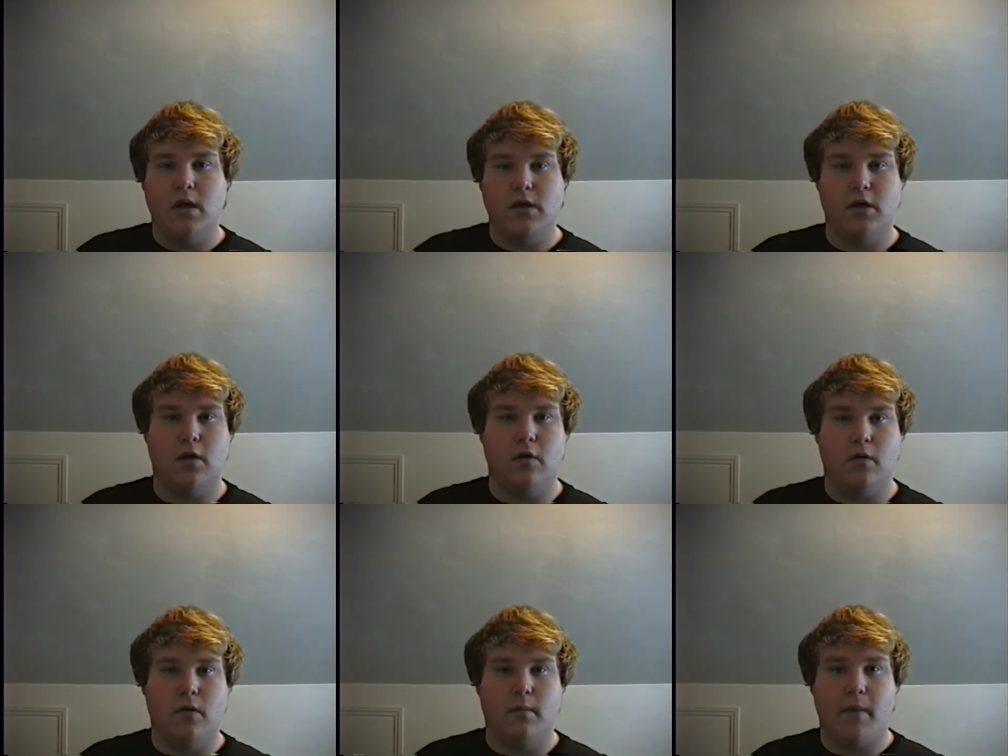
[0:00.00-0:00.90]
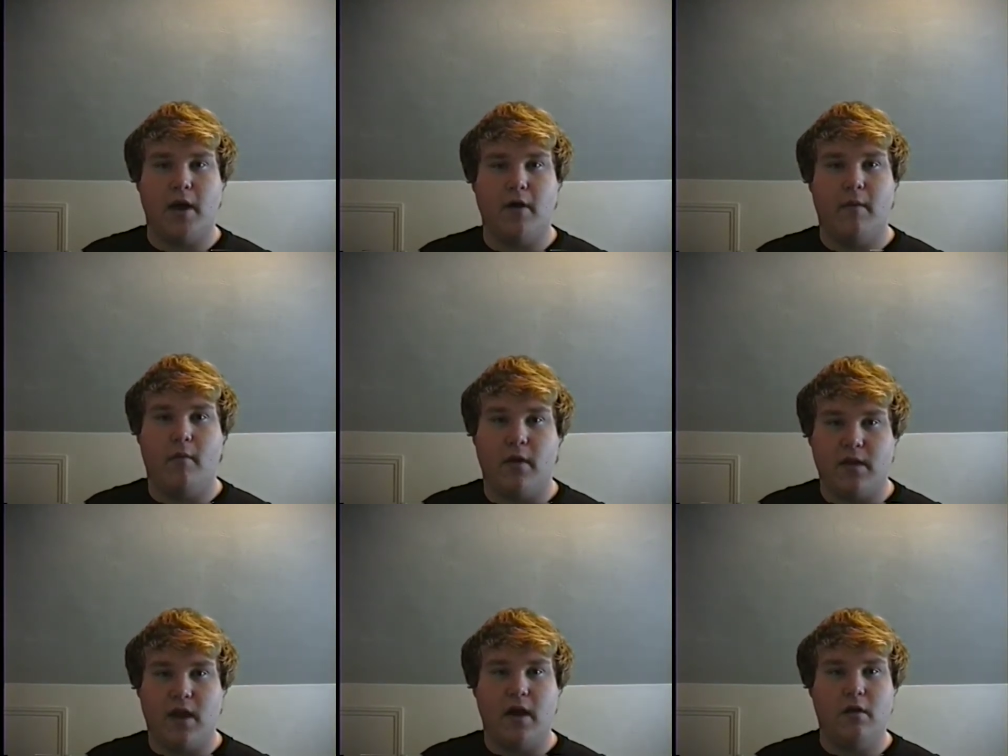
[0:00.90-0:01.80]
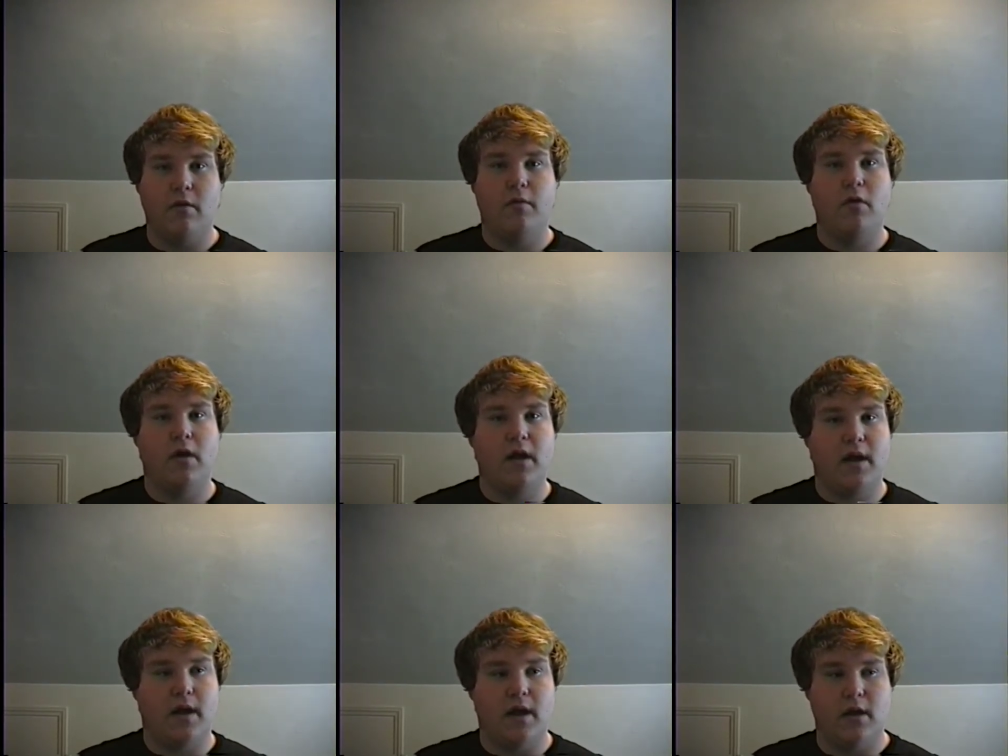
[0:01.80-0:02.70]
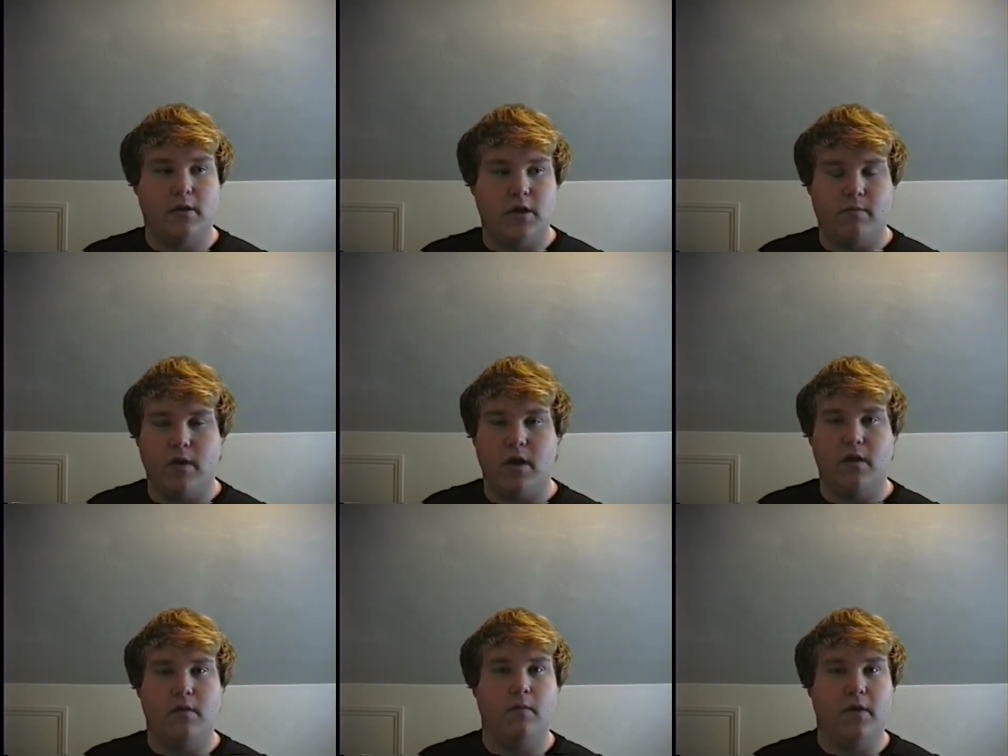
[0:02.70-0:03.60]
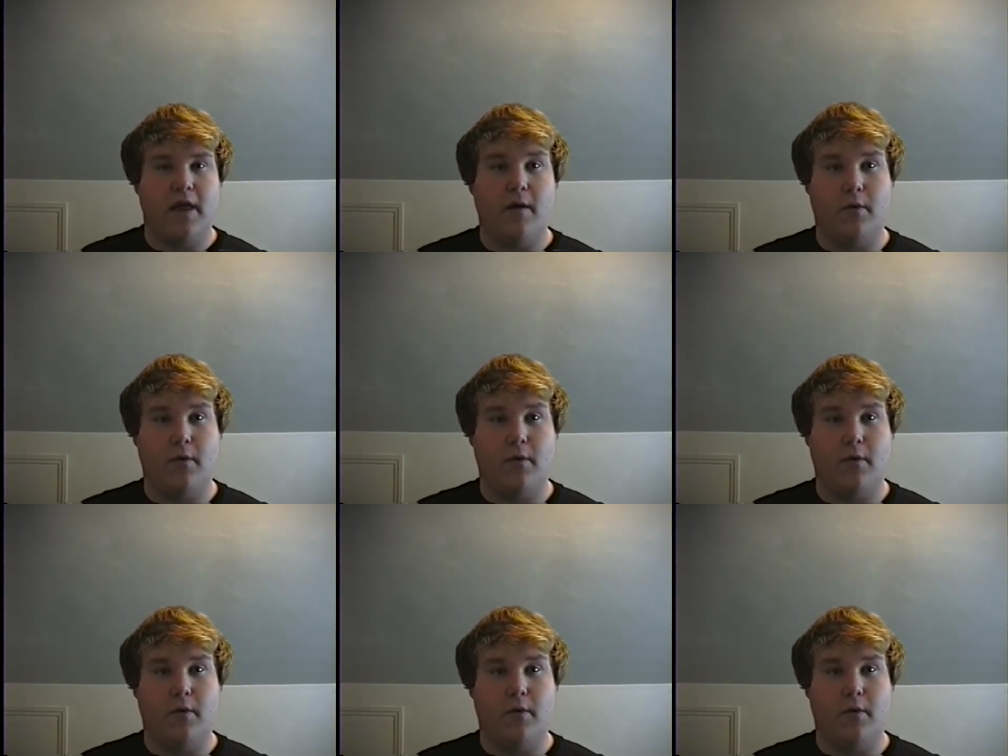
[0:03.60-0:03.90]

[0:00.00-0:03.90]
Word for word: So my grandma bought the idler pulley, and I chipped in when that